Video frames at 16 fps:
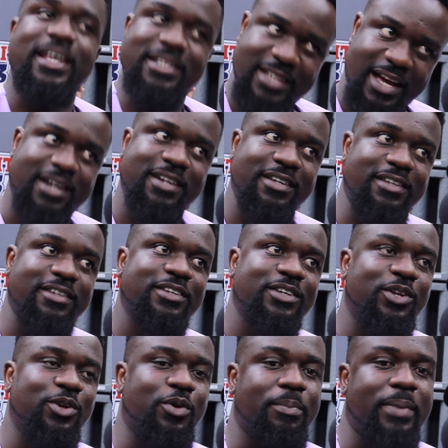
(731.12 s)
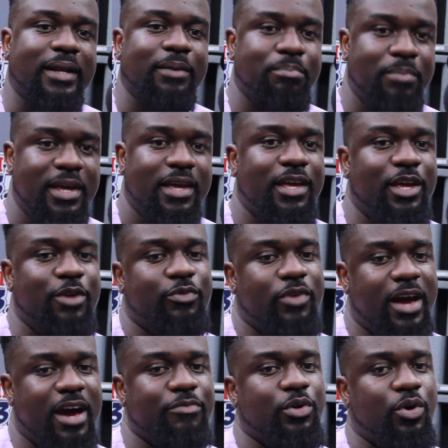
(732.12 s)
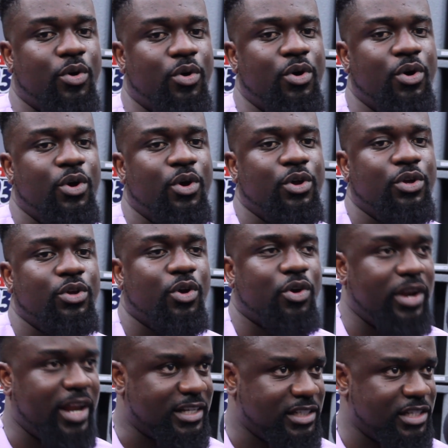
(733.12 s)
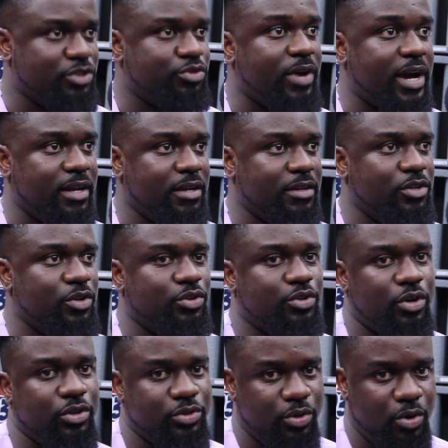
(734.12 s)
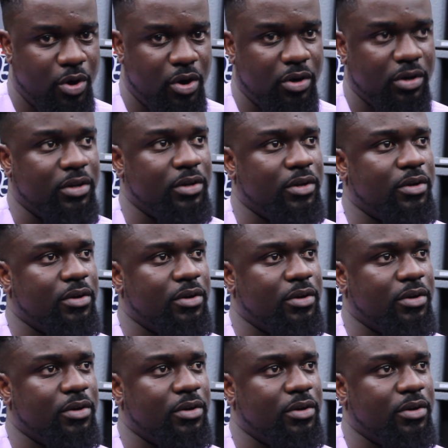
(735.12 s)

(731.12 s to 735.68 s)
Exactly. But me, if you have your connections right, you talk to God